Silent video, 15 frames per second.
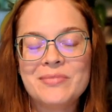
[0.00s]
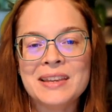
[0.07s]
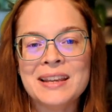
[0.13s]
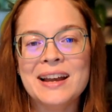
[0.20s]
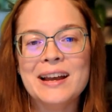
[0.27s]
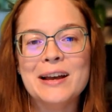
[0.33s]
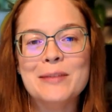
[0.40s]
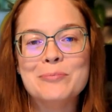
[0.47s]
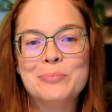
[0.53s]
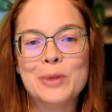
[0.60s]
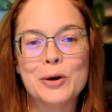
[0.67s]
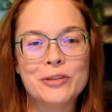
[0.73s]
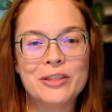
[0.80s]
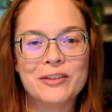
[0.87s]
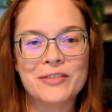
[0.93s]

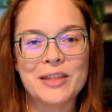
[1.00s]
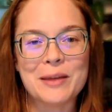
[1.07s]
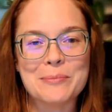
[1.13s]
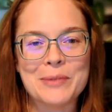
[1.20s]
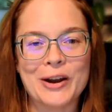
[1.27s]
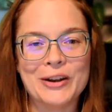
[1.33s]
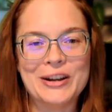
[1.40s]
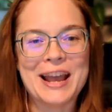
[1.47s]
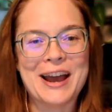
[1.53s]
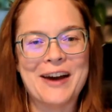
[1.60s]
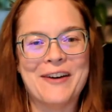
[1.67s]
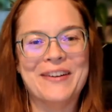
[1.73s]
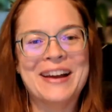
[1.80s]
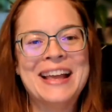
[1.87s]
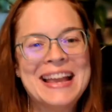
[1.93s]
Both of them are
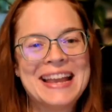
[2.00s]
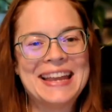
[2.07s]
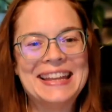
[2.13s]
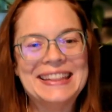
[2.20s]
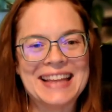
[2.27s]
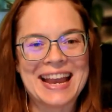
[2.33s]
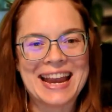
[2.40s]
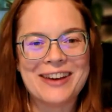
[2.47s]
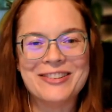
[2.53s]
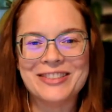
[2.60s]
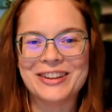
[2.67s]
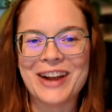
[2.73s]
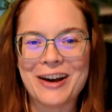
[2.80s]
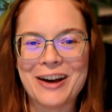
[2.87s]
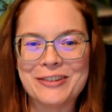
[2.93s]
now in layout.
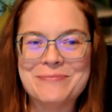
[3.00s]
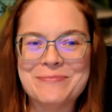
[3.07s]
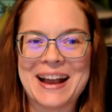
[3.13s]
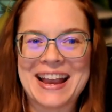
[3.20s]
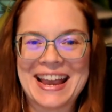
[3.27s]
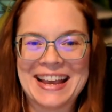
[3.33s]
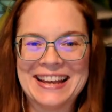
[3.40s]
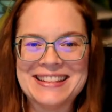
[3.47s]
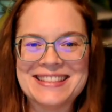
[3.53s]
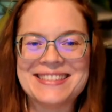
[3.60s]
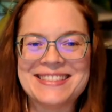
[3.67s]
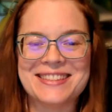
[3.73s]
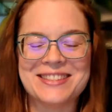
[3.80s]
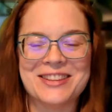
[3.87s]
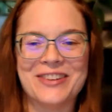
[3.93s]
They're out of my hands,
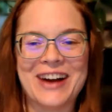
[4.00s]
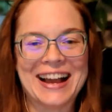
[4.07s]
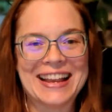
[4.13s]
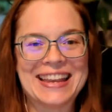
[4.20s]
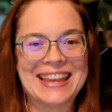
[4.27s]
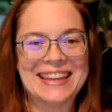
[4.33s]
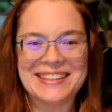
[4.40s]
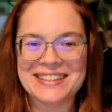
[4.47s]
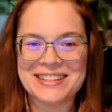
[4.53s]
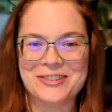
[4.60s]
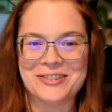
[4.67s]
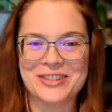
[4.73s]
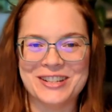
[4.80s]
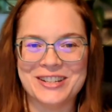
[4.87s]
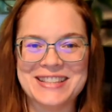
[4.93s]
so I can't
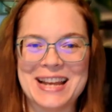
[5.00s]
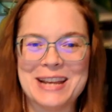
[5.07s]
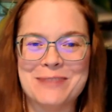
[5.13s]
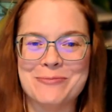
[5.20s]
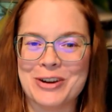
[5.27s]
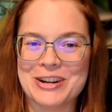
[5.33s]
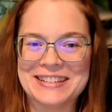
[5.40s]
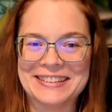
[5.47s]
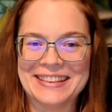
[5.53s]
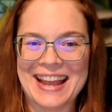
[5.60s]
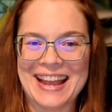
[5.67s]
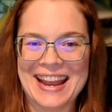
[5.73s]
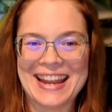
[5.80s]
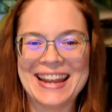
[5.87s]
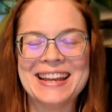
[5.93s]
introduce any more
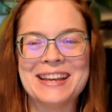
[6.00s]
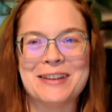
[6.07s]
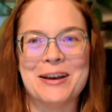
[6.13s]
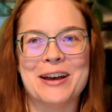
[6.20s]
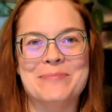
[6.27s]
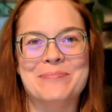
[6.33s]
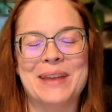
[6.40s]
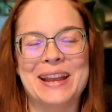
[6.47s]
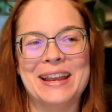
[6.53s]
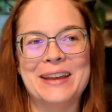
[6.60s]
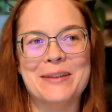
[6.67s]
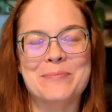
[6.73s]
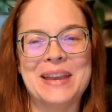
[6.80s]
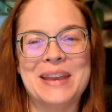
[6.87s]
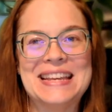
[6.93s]
delay. My
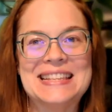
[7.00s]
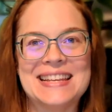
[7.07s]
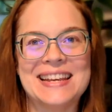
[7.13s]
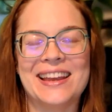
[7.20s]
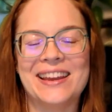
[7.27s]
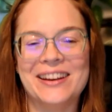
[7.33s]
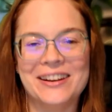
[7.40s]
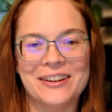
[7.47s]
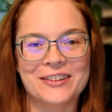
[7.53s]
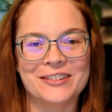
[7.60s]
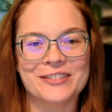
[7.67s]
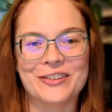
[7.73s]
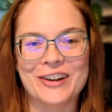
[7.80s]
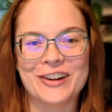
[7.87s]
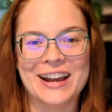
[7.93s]
amazing editor,
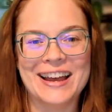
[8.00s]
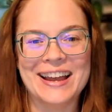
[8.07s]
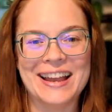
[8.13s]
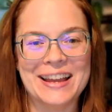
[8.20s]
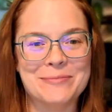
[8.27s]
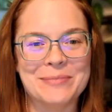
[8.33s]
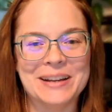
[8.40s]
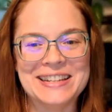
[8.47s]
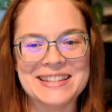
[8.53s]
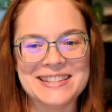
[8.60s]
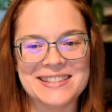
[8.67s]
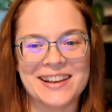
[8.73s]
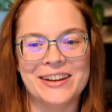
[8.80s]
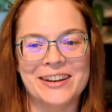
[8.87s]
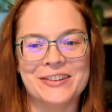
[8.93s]
Laura, and my
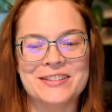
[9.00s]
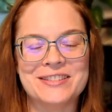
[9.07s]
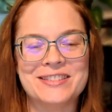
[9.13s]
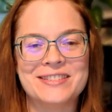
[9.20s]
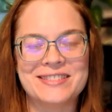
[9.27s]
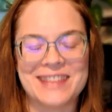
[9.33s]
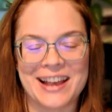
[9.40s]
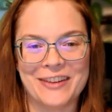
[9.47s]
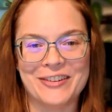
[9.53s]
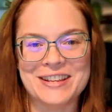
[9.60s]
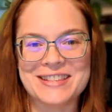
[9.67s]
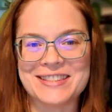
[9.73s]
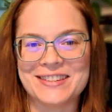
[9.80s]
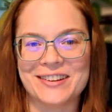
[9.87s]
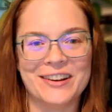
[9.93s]
designer,
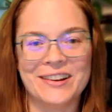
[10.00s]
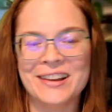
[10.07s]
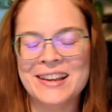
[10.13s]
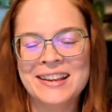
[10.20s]
Cyrus, are